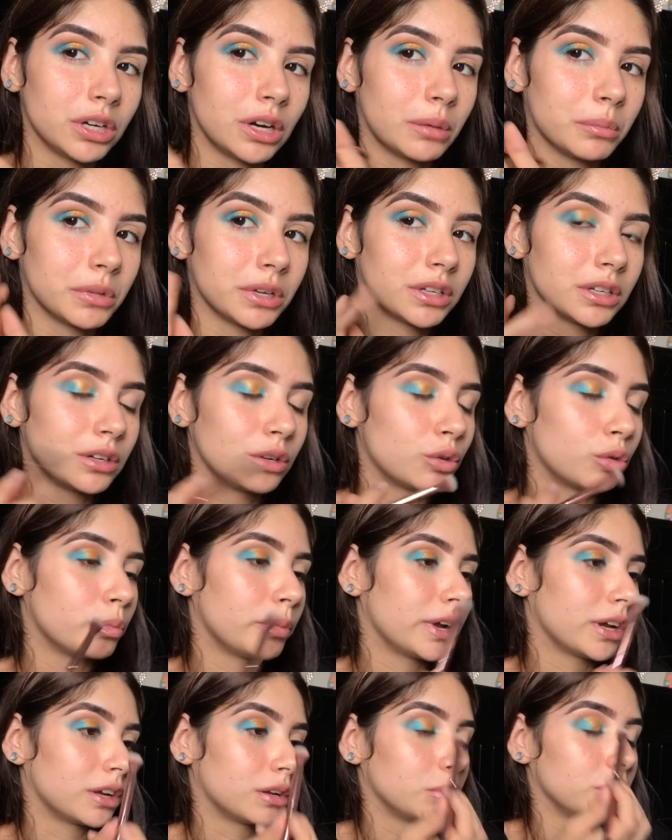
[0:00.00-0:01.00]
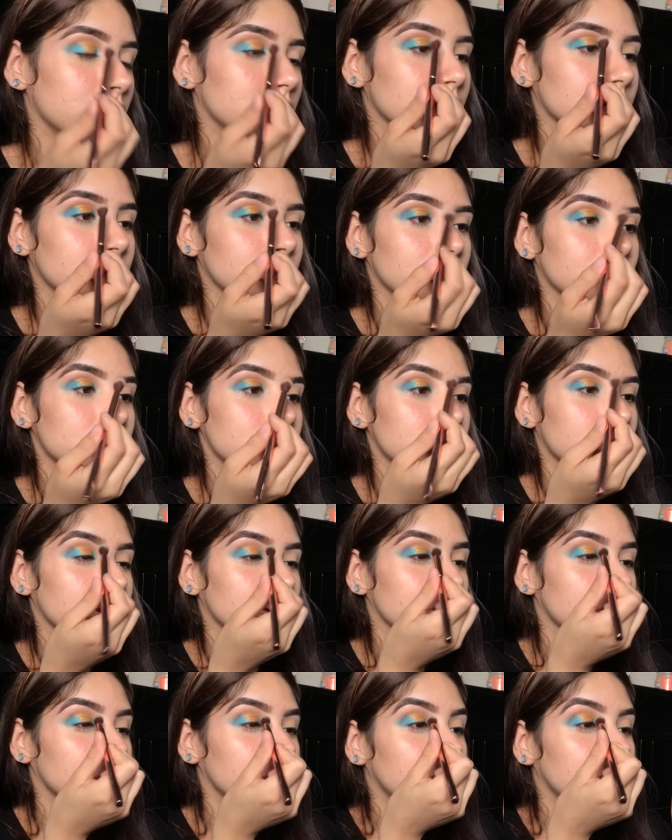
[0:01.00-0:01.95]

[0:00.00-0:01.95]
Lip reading: I'm gonna go back in with another shade,